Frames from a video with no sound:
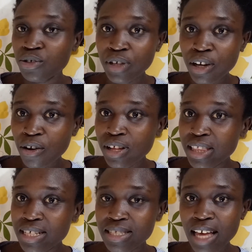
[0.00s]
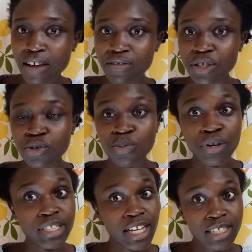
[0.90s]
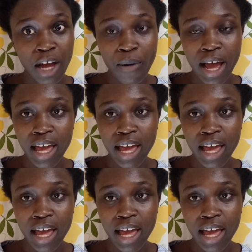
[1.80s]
doing all this stuff is to protect our